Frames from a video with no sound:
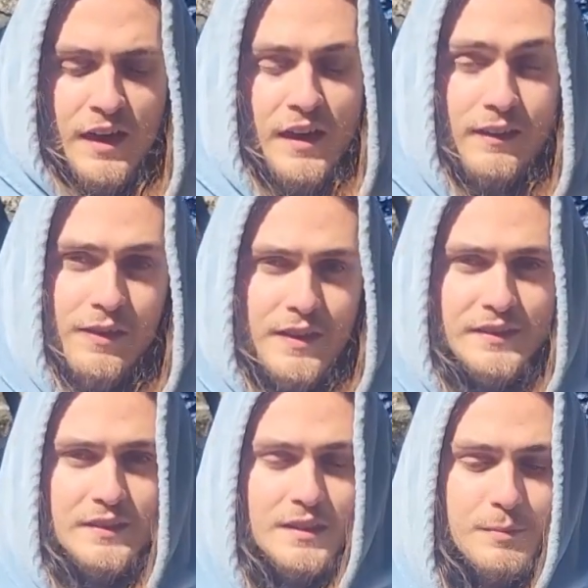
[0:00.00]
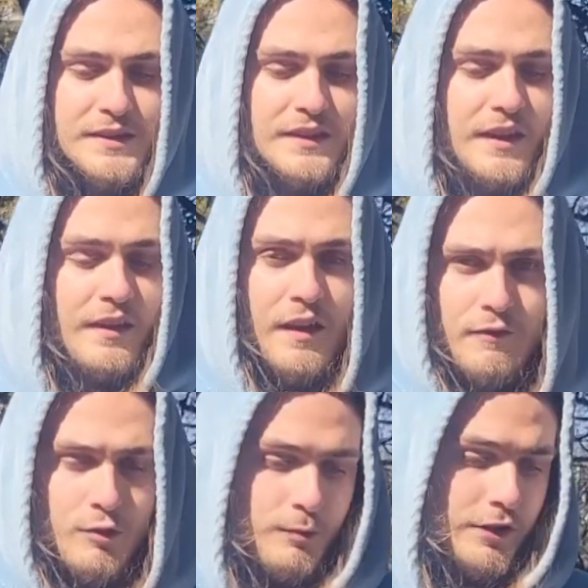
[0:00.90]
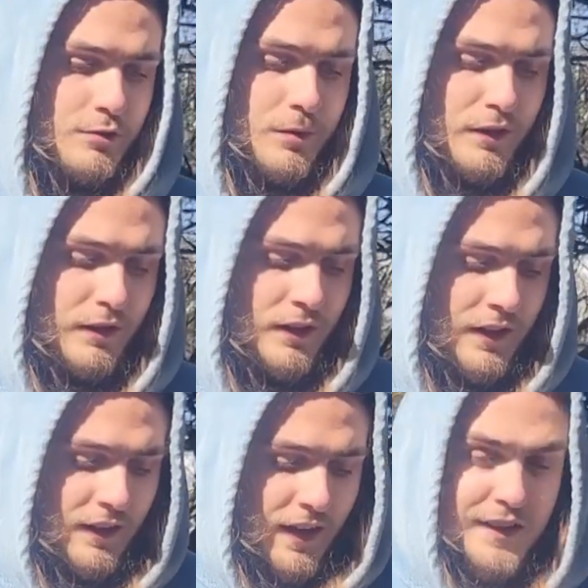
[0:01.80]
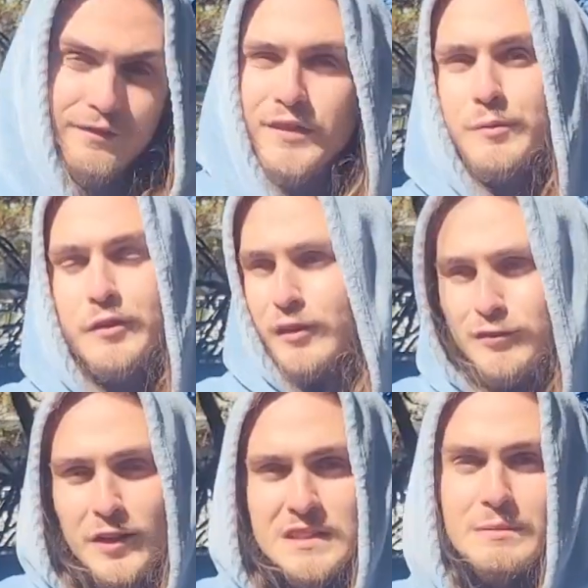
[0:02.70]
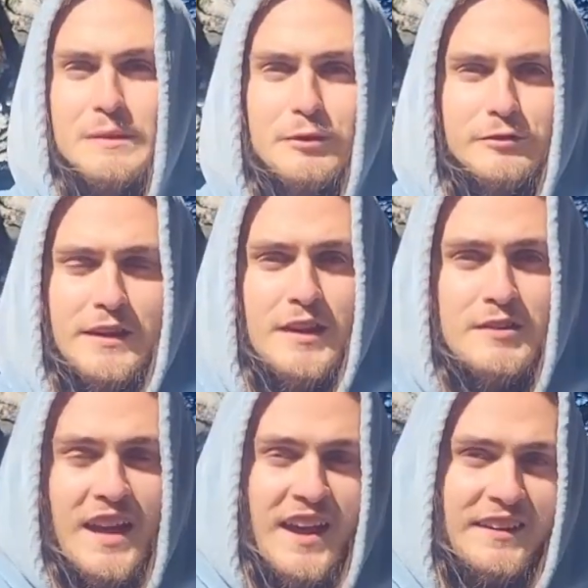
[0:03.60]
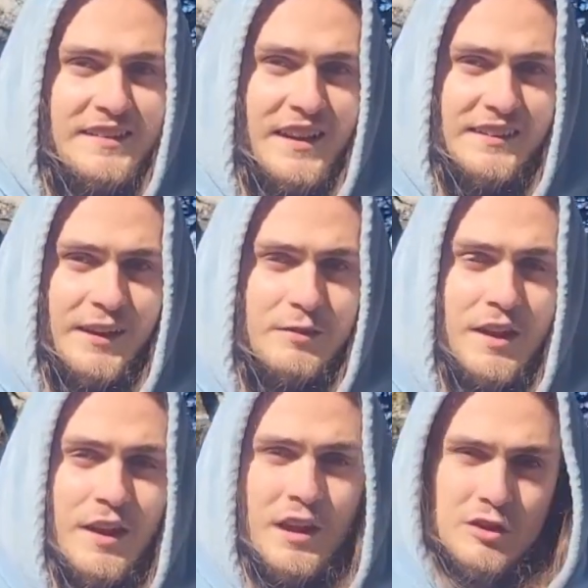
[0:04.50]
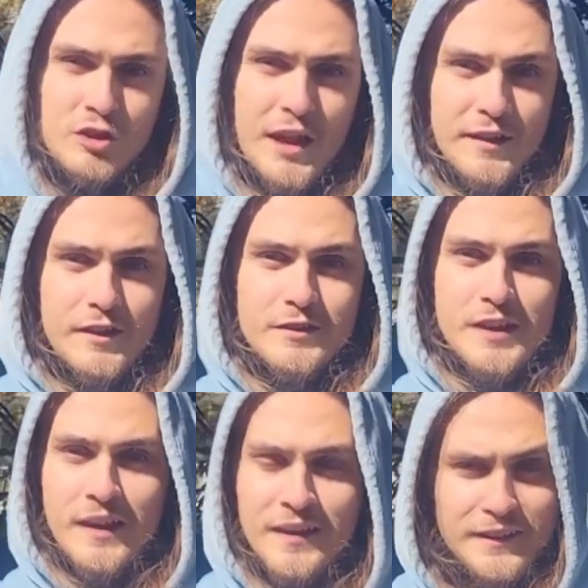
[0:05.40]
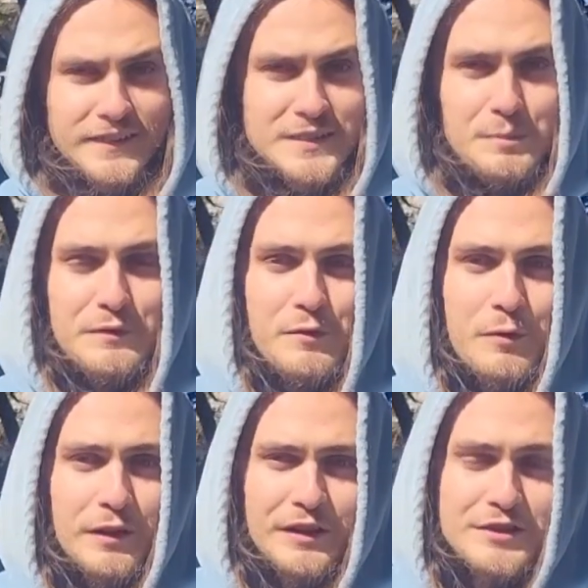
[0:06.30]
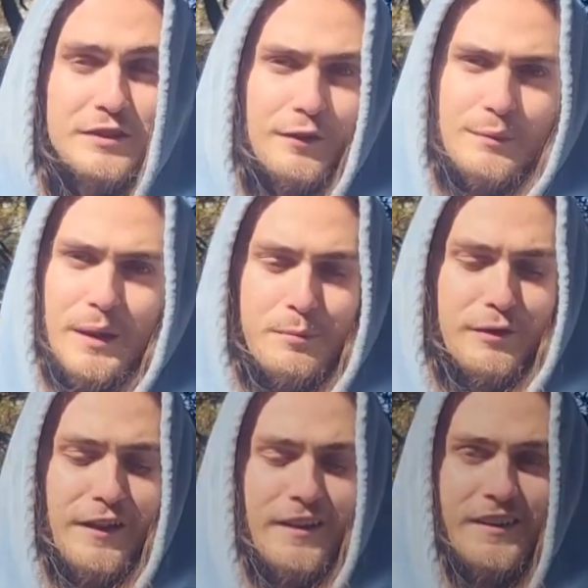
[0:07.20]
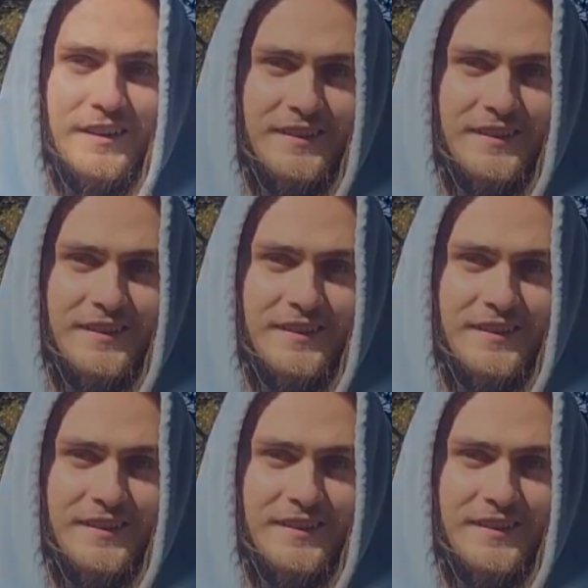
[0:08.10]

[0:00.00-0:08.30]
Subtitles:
And this is the beginning of the ritual. And if there were lots of people around, I'd yell out, "Check your tongues," before starting my prayer.